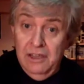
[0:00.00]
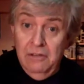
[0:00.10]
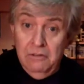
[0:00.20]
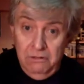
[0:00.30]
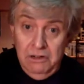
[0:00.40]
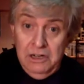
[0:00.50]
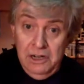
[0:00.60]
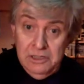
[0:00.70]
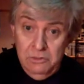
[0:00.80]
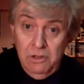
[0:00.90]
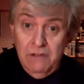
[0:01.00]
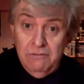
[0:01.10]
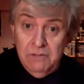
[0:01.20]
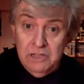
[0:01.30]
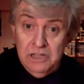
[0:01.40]
you're 3 days away
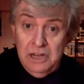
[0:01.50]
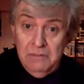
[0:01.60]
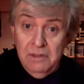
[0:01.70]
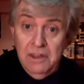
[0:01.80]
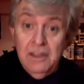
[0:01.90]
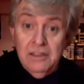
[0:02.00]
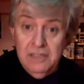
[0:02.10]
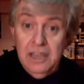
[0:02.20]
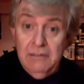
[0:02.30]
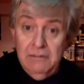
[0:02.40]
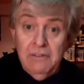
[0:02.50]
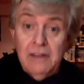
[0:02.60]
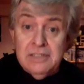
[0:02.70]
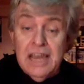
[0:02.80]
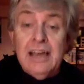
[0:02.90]
from a ship. So they would have
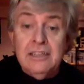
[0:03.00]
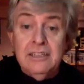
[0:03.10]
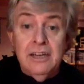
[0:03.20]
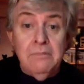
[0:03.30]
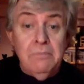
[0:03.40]
undoubtedly